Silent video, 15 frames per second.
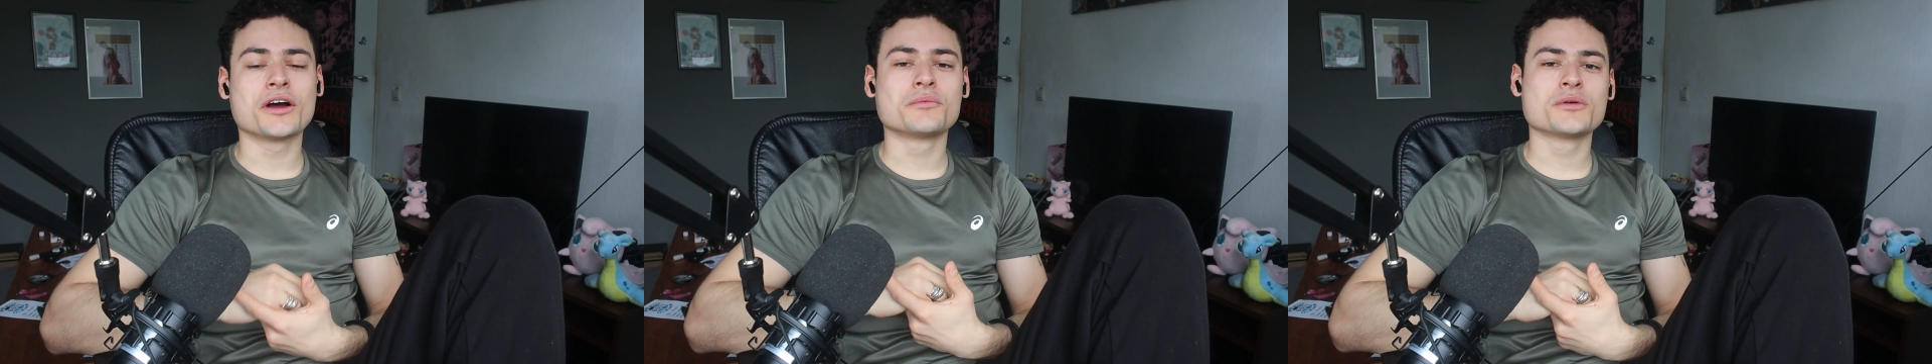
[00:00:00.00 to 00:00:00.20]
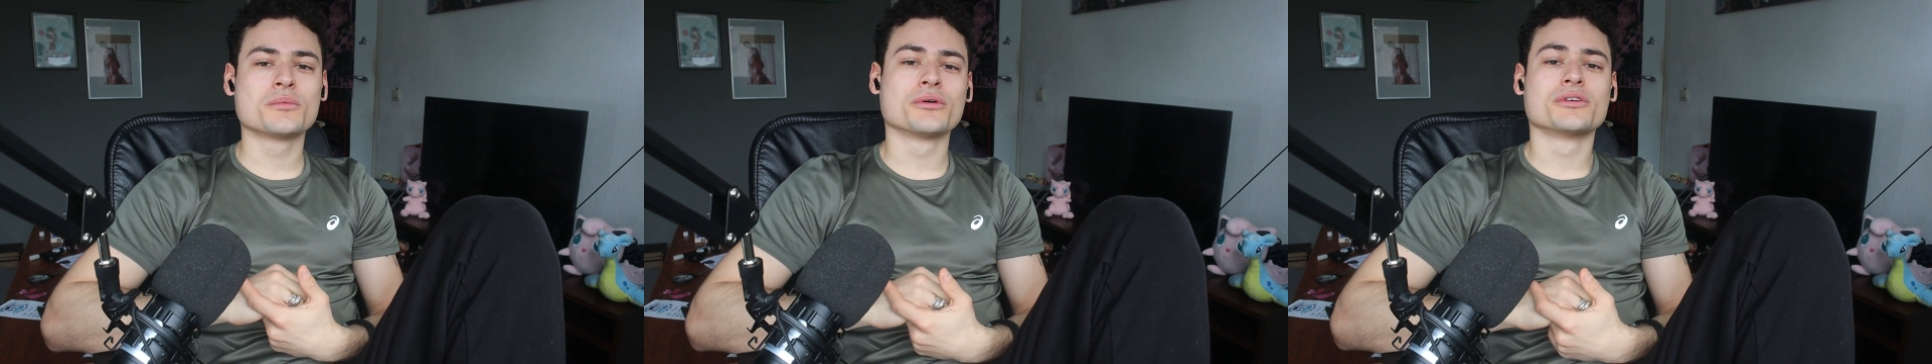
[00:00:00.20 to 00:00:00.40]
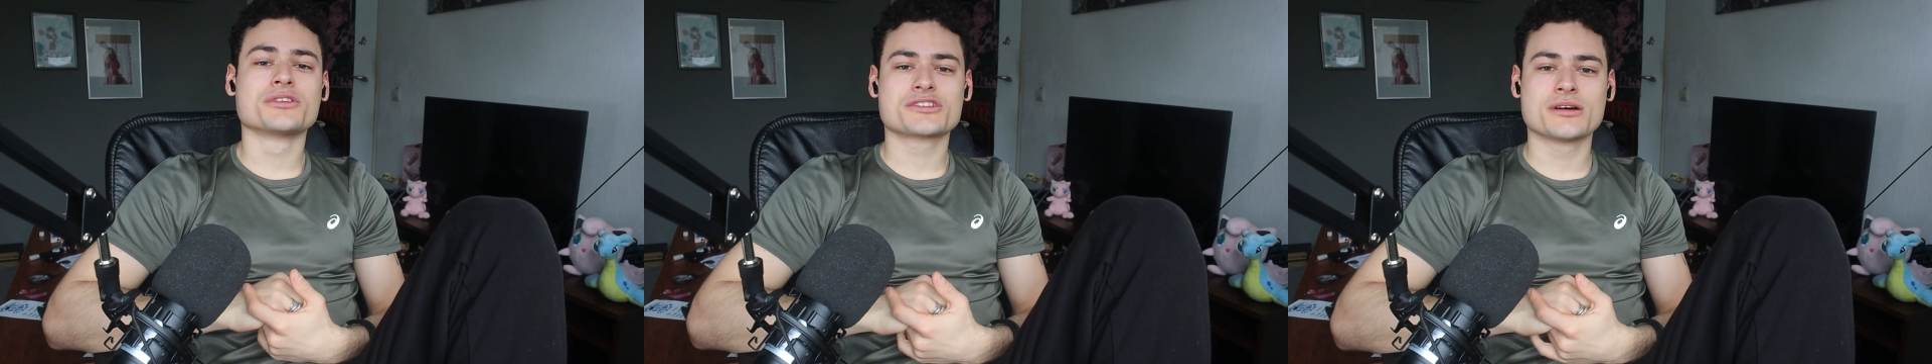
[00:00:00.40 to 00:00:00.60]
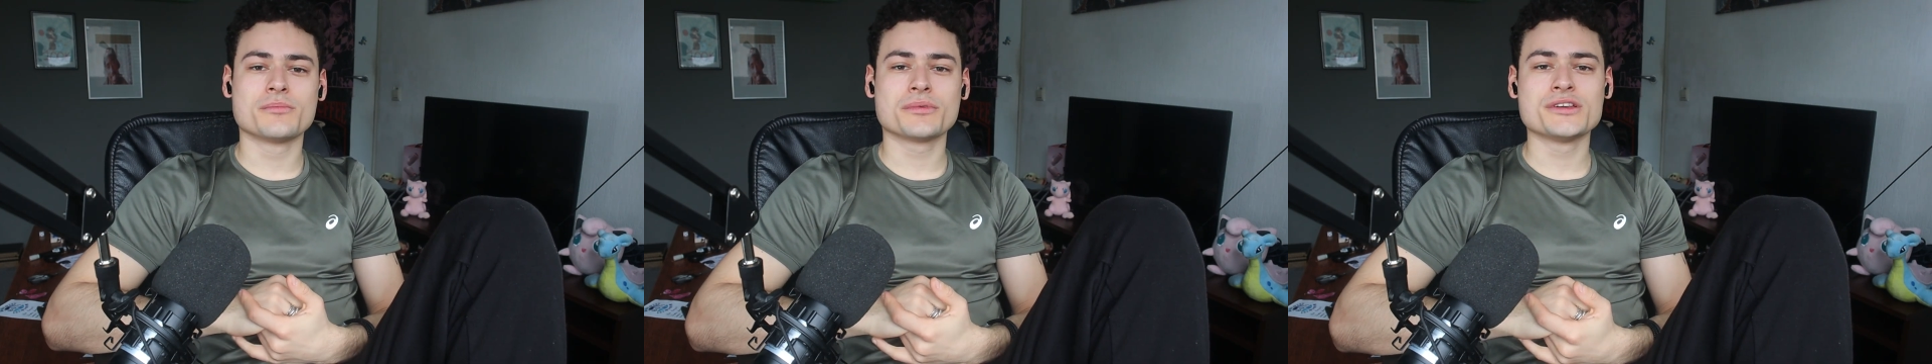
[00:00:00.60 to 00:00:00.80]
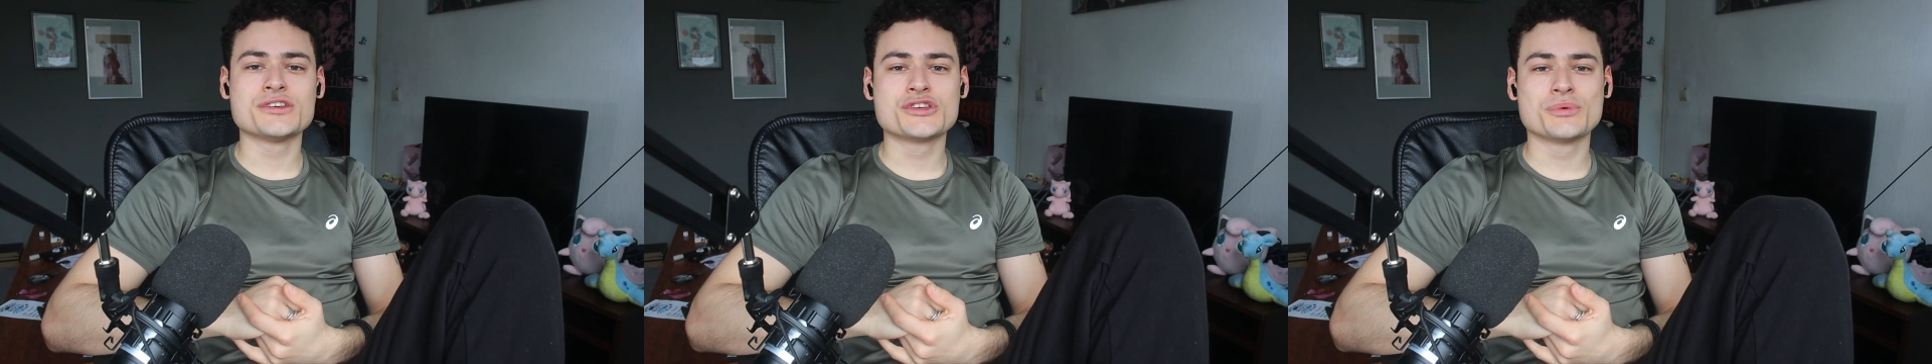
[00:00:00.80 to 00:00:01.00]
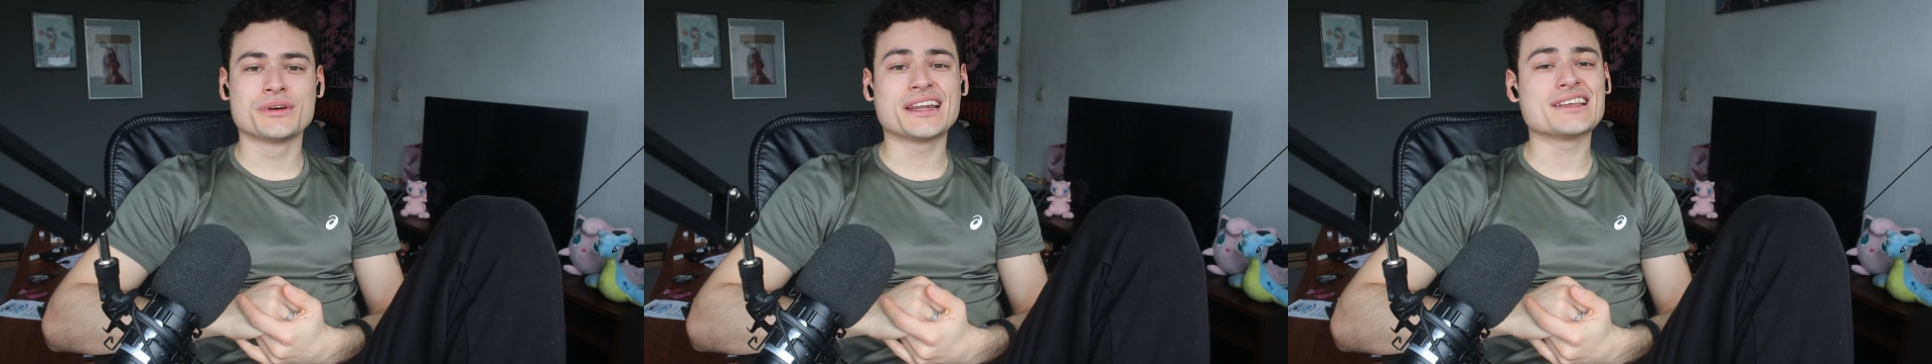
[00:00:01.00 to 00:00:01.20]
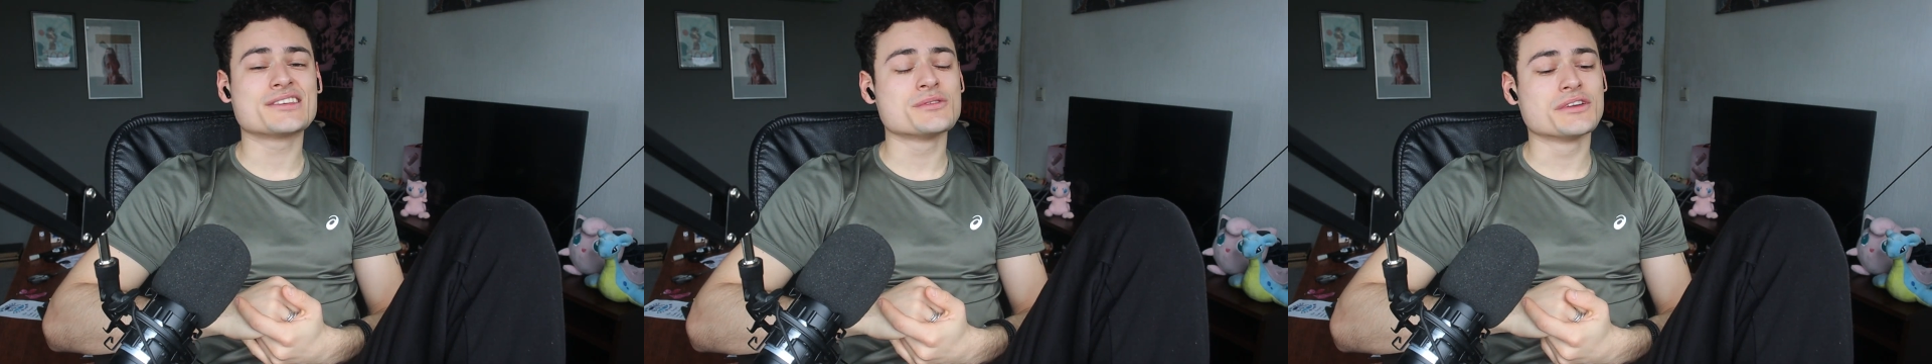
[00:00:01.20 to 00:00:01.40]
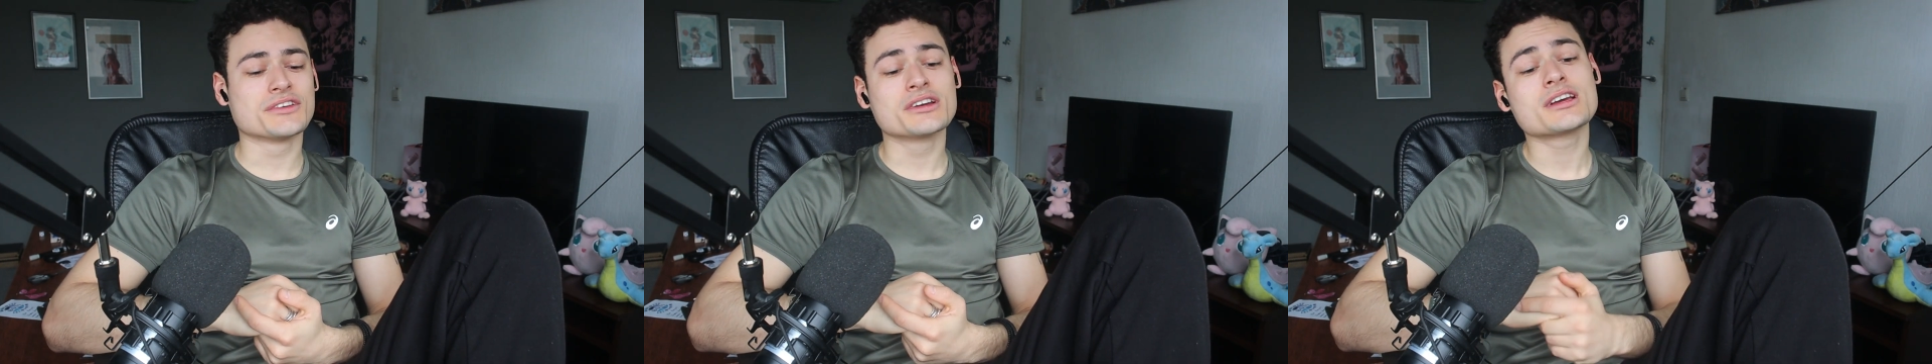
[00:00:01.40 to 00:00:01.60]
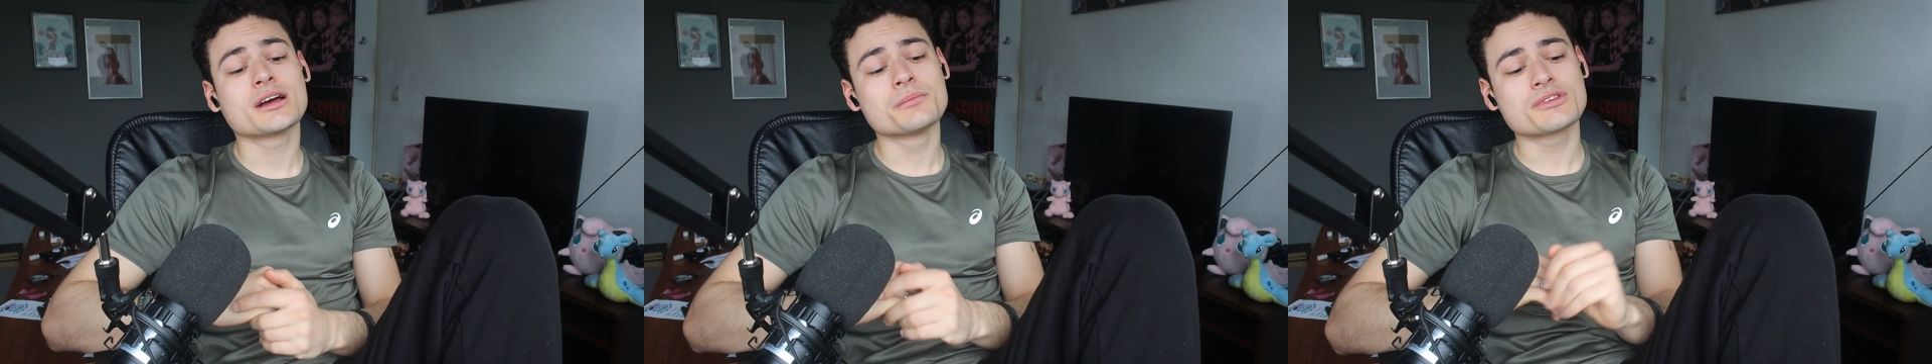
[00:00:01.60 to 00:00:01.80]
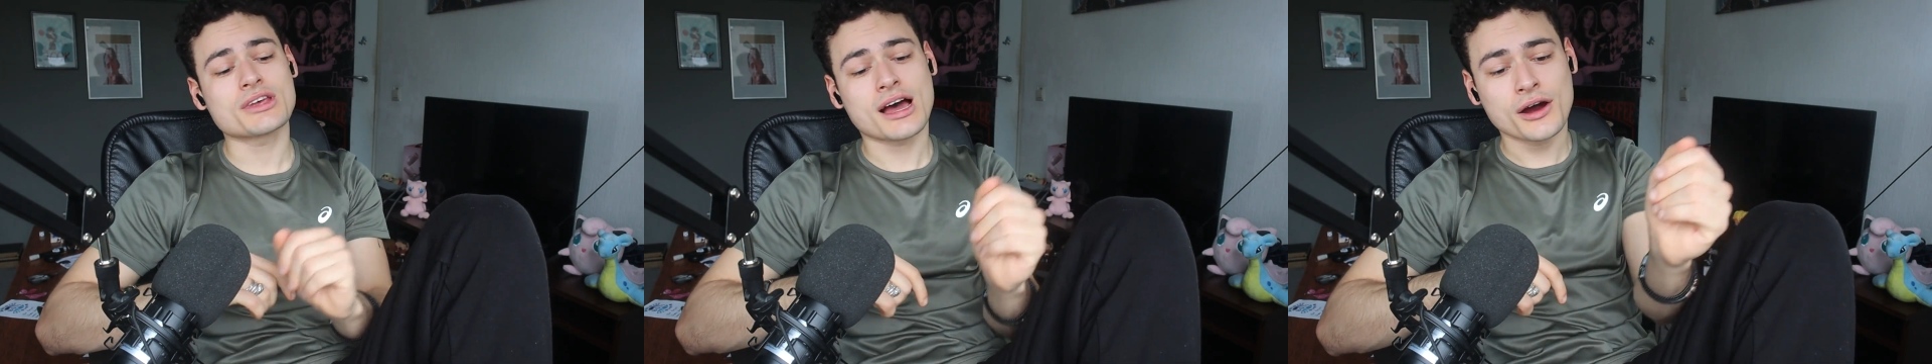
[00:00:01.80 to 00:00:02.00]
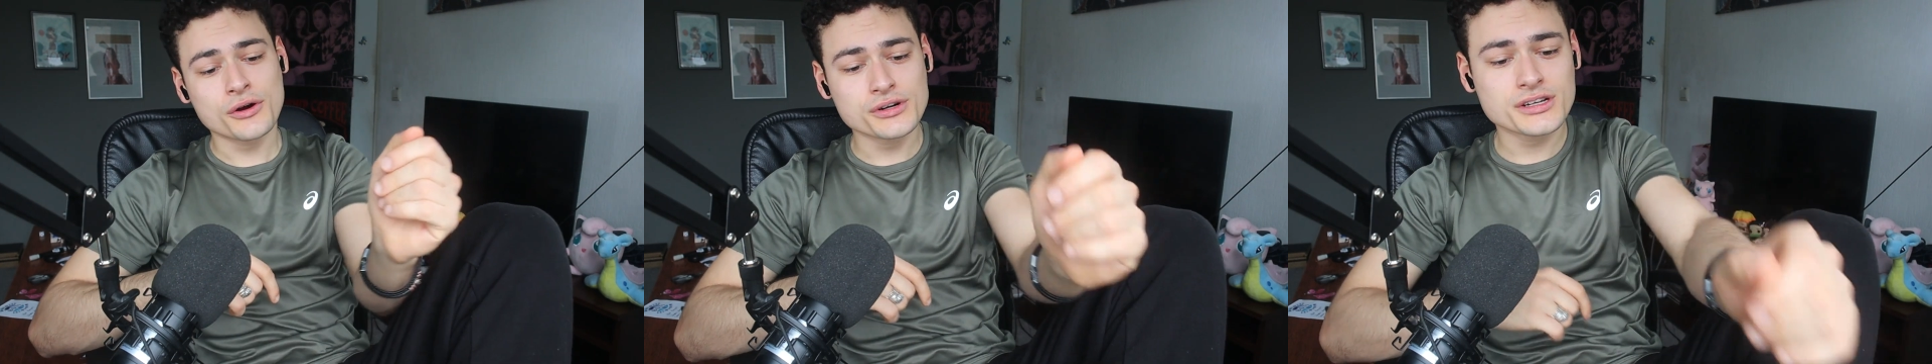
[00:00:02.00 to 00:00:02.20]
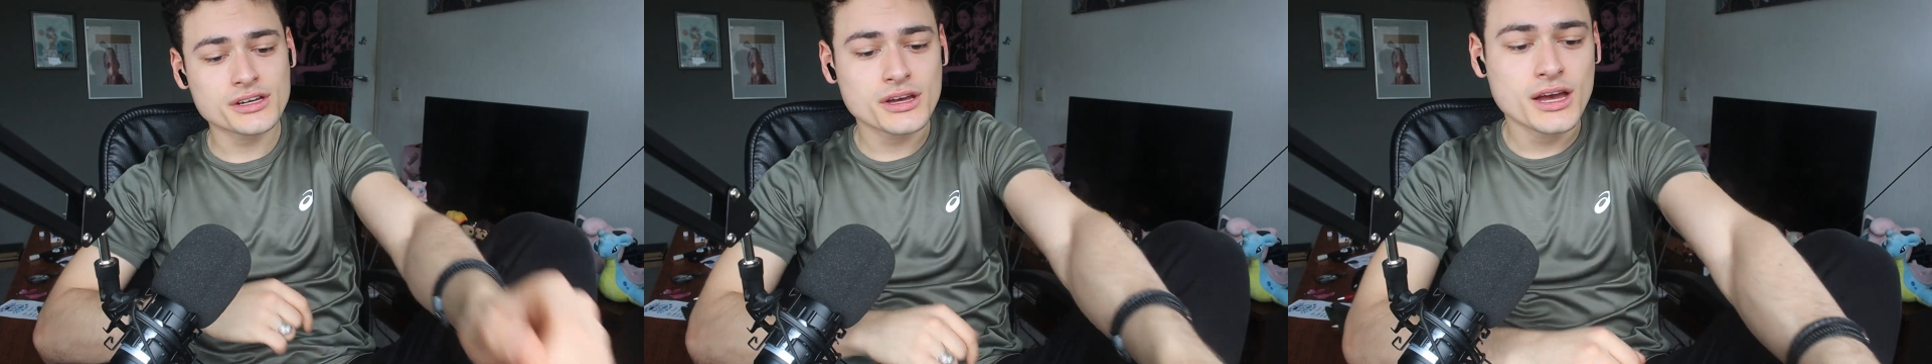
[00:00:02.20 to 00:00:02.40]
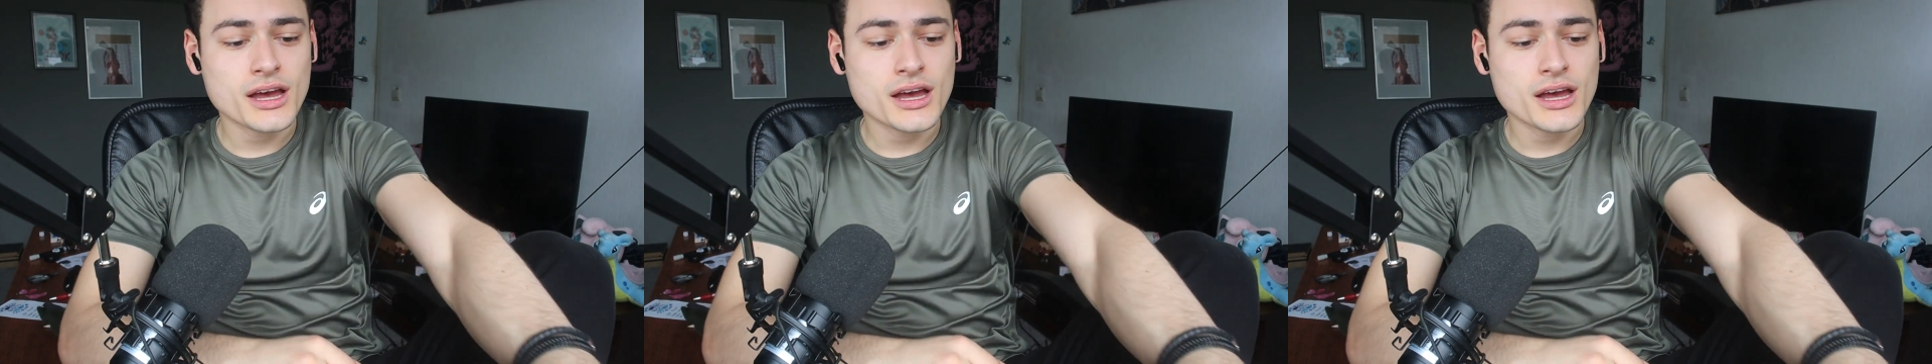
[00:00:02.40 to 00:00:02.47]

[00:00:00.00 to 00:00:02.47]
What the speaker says: and we will jump into it as soon as it comes out.